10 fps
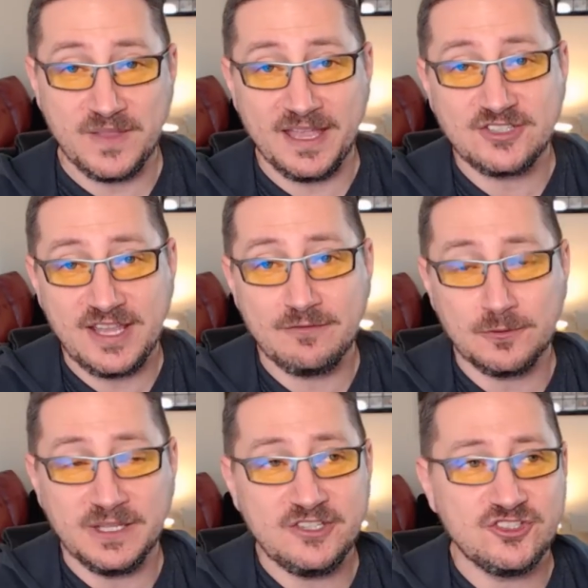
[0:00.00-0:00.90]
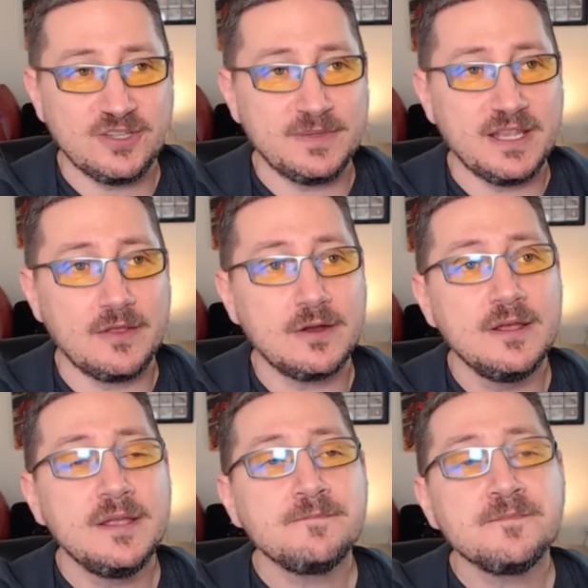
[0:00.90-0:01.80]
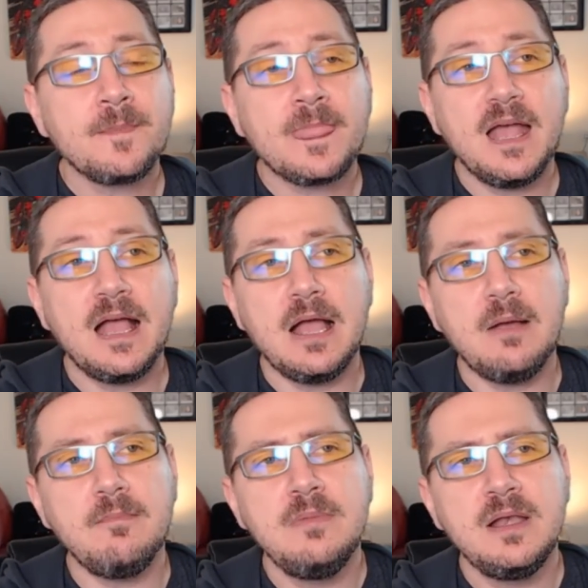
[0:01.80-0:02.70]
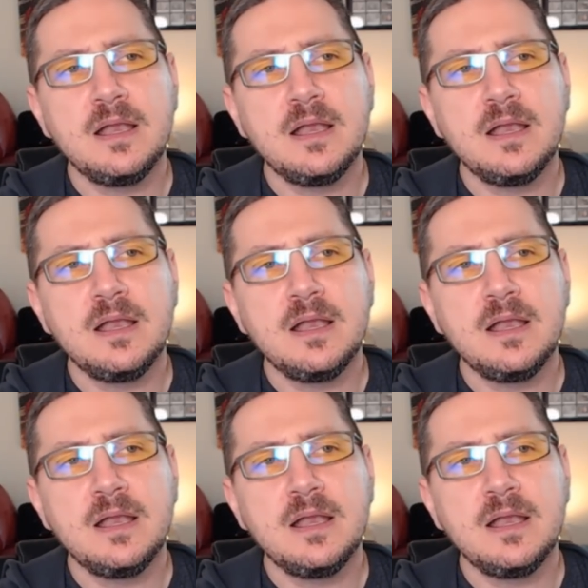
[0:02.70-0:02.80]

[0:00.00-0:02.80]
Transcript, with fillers: They actually have a relationship together. Um,